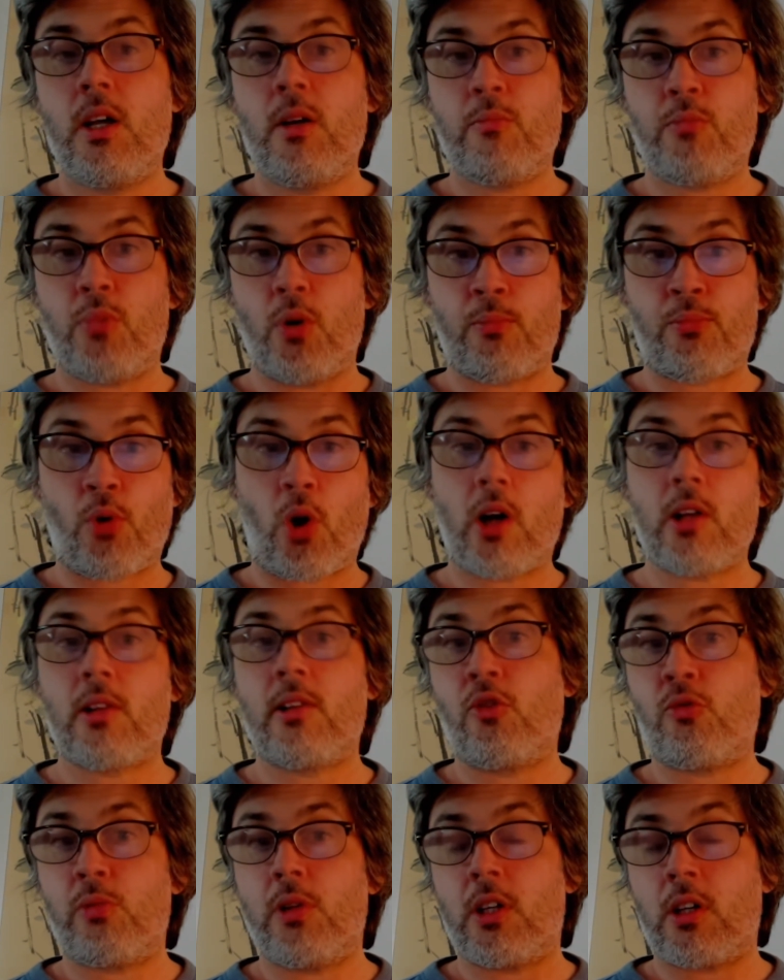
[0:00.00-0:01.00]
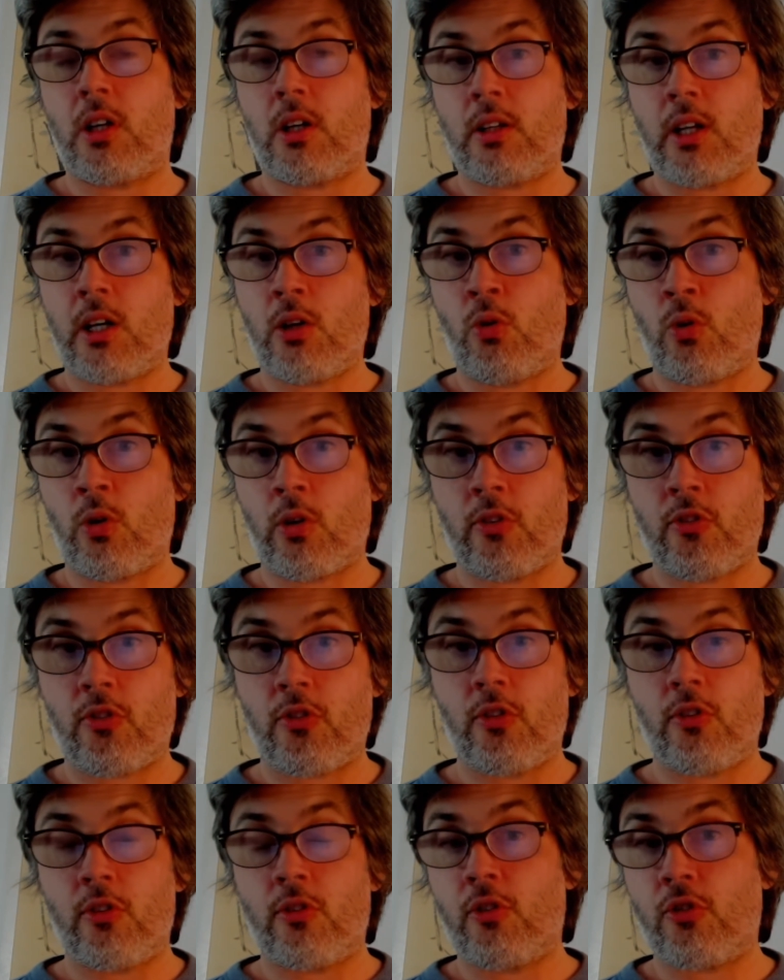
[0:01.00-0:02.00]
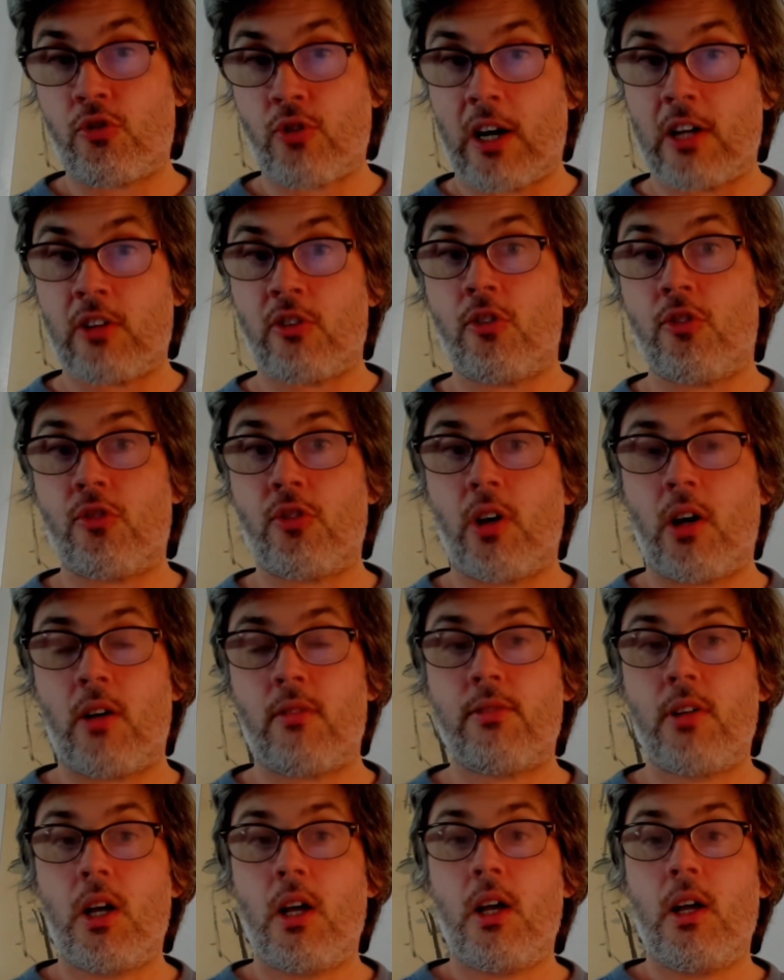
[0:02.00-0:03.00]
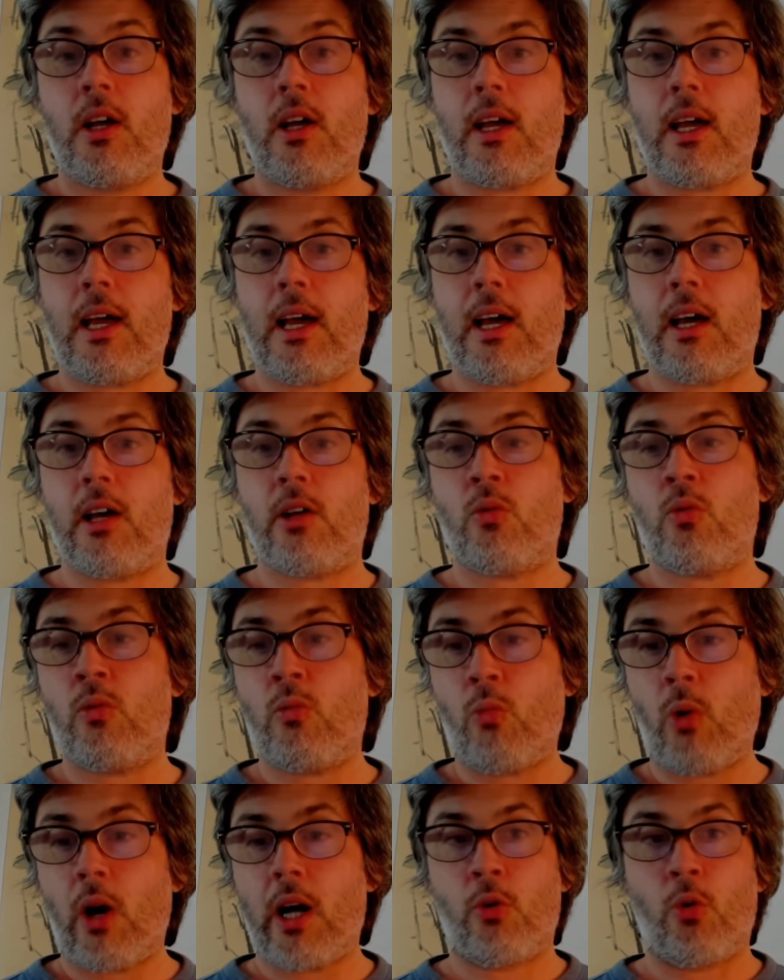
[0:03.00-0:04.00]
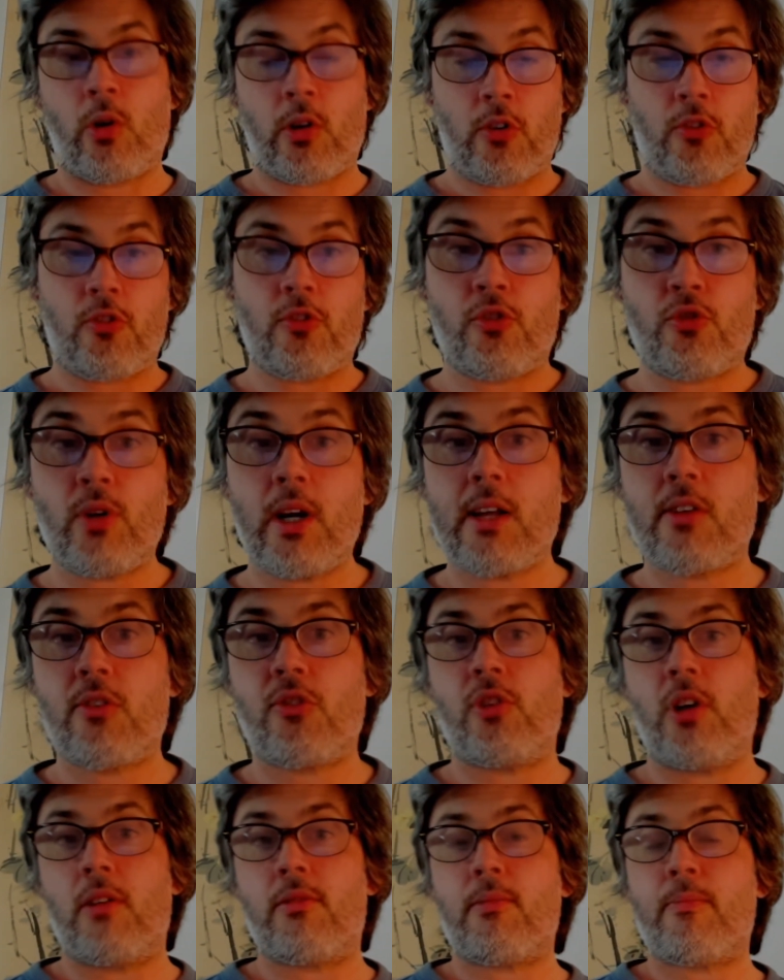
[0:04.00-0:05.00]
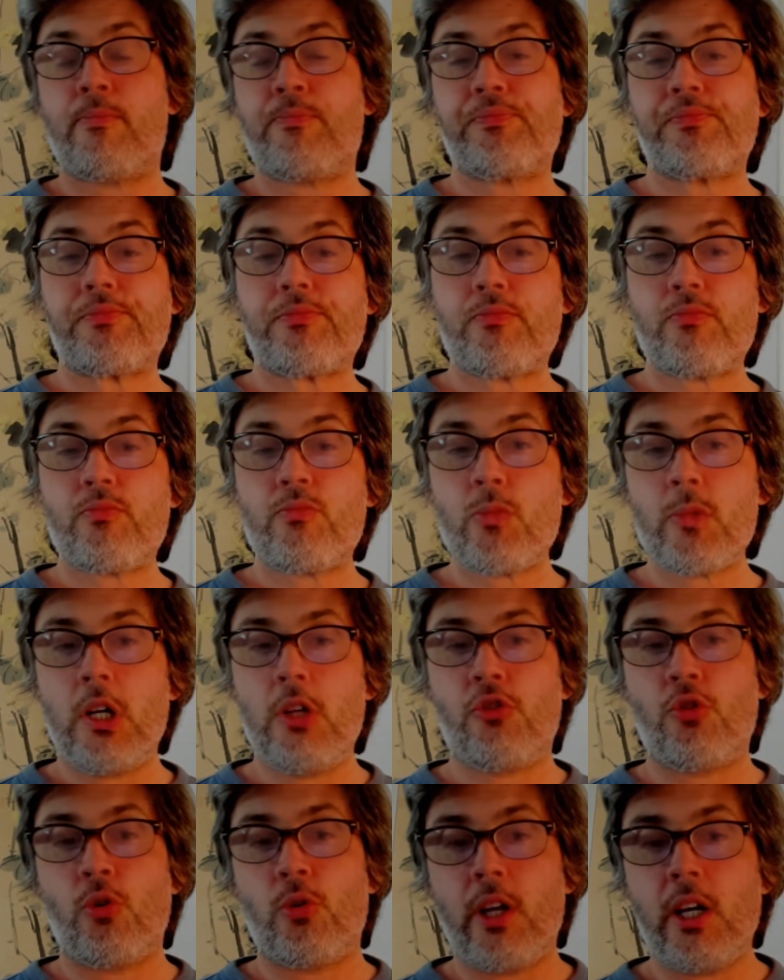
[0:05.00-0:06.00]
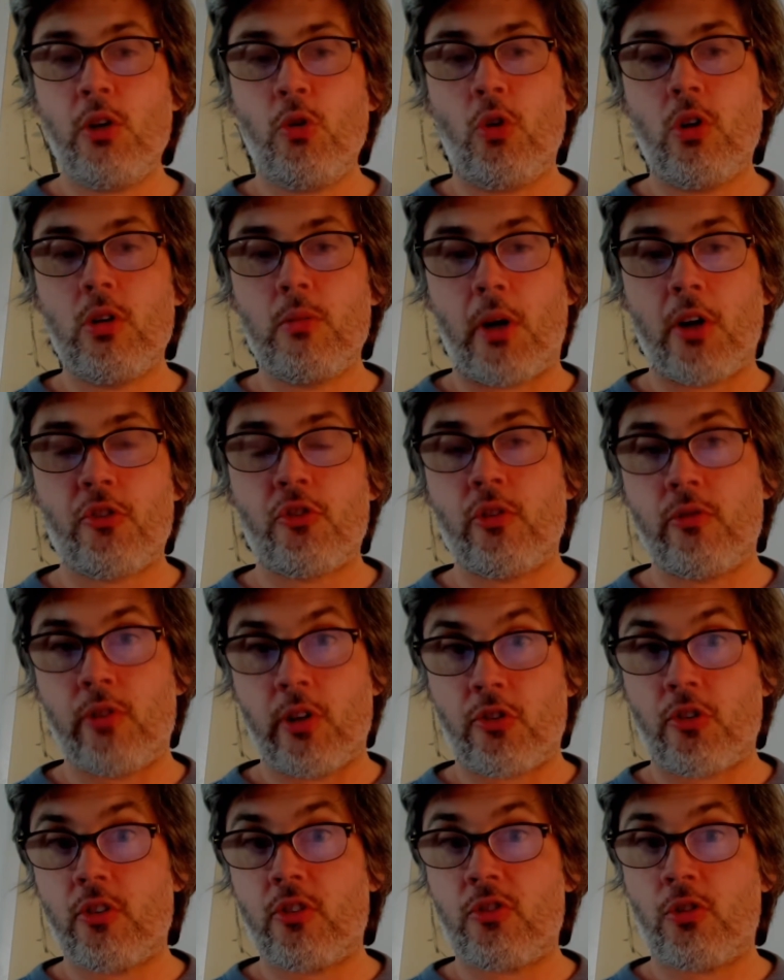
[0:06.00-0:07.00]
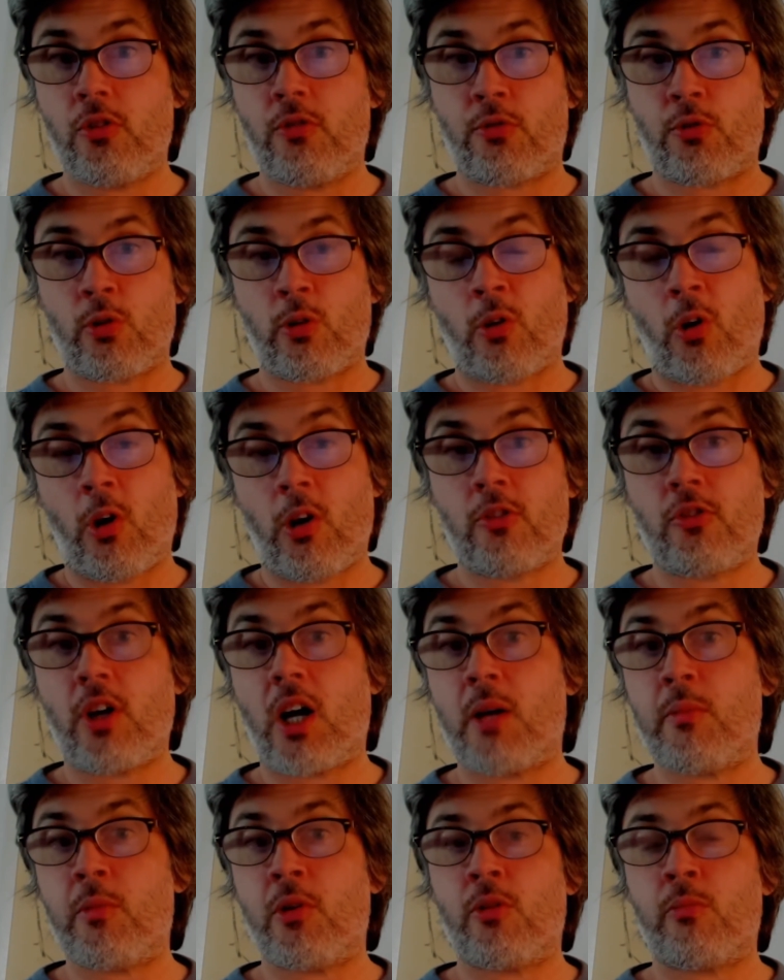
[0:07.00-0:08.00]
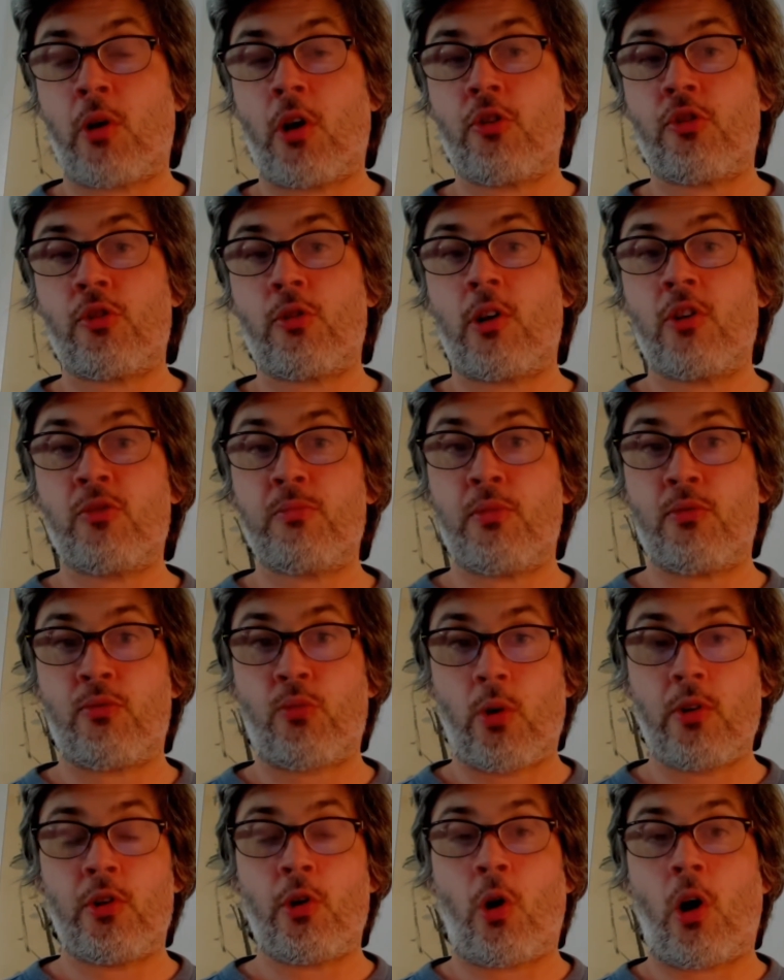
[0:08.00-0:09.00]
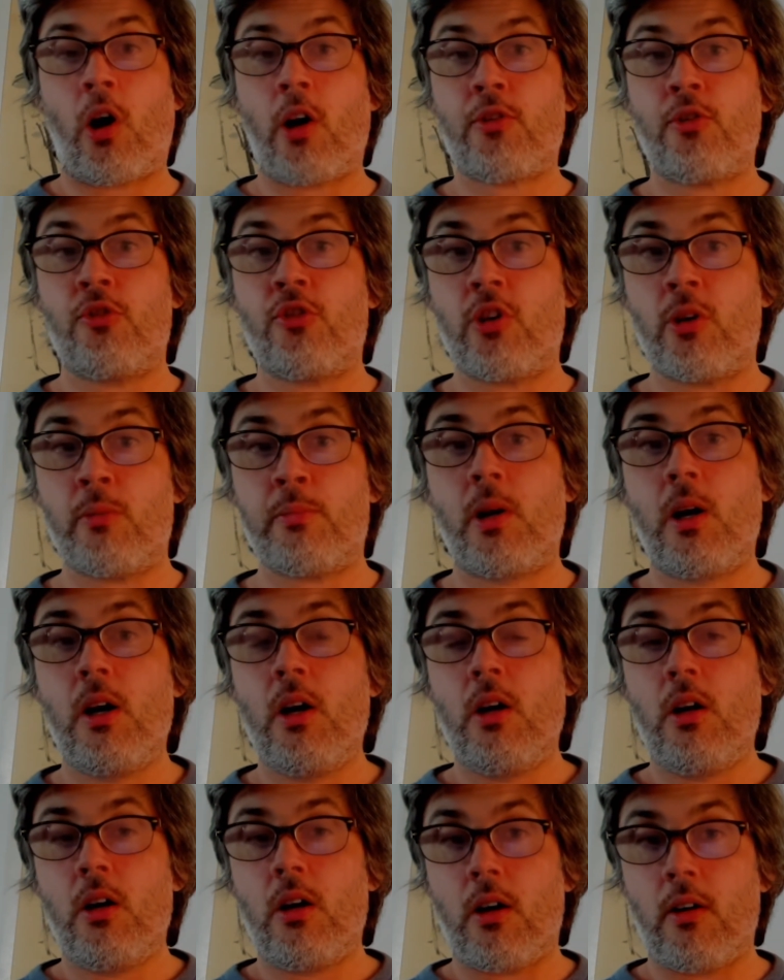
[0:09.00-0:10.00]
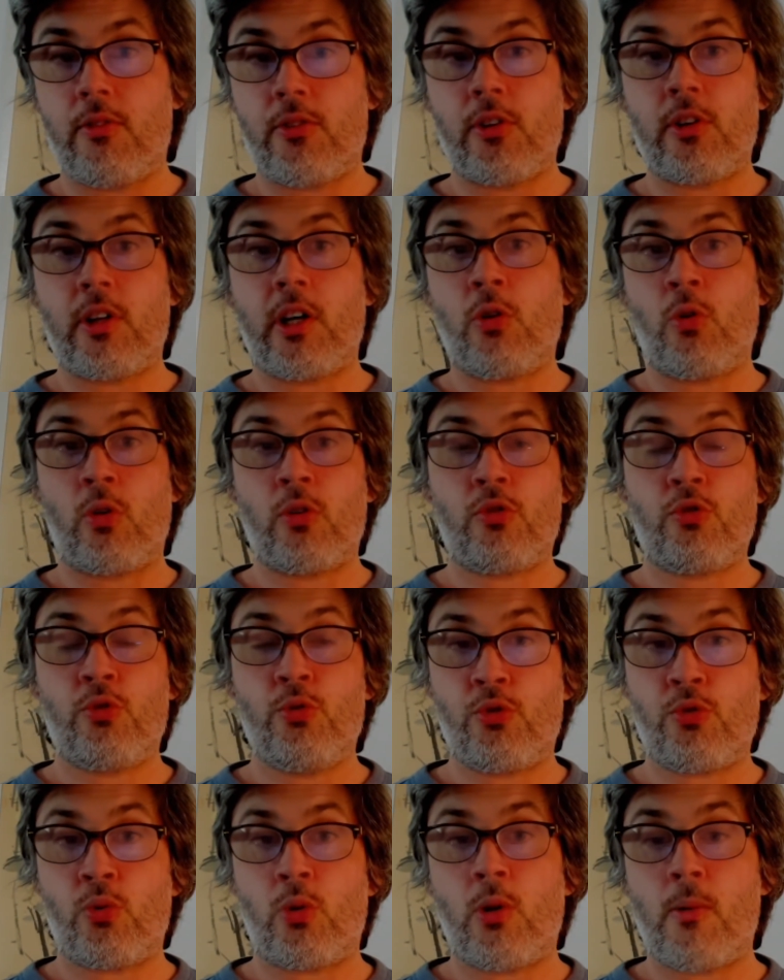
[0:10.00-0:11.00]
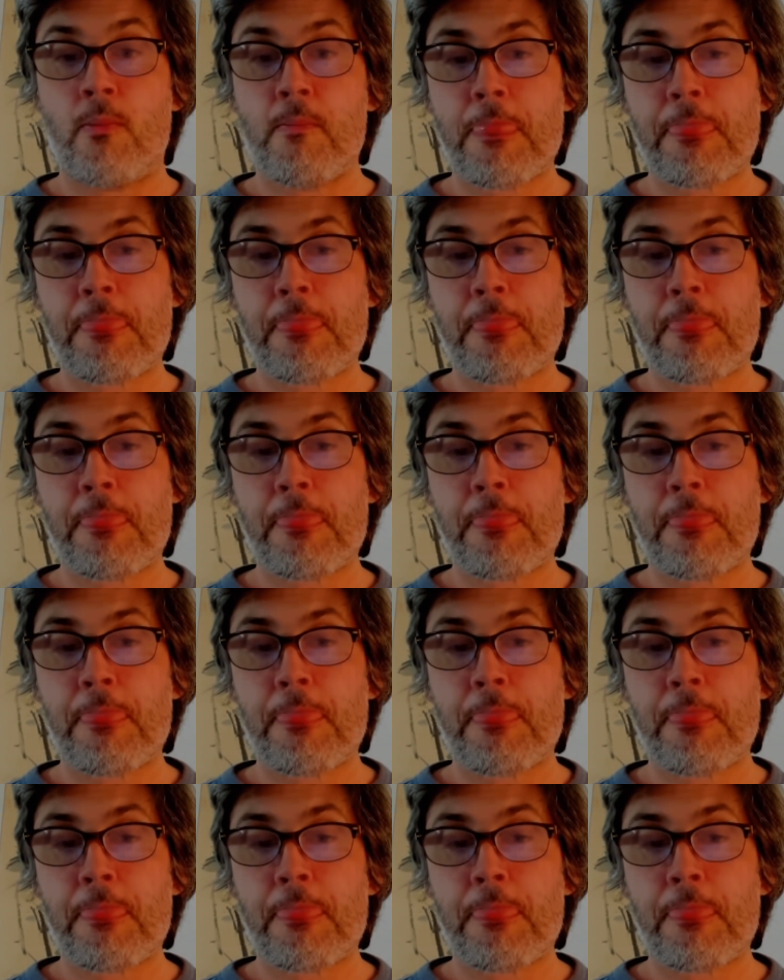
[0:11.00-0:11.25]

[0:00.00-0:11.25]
But broadly speaking, Neigong is the stretchy stuff, and Weigong is the strength stuff. And so Neigong must have existed for a long time in the martial arts before the authorship of the Neigong Tu Shuo.